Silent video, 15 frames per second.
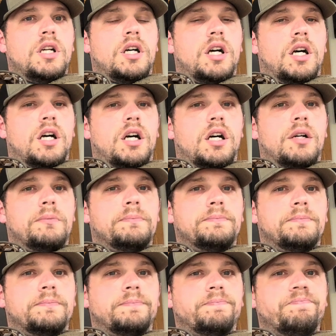I
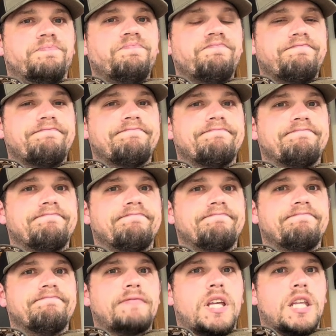
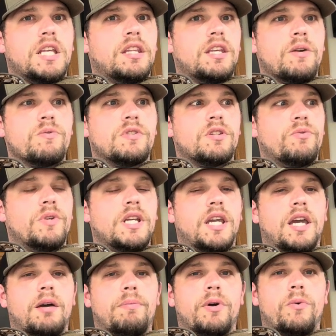think that was the
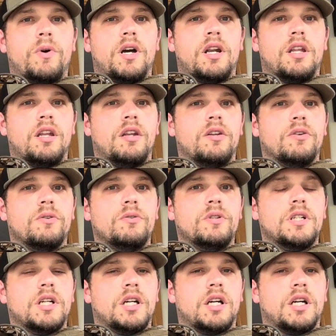recap I wanted to do.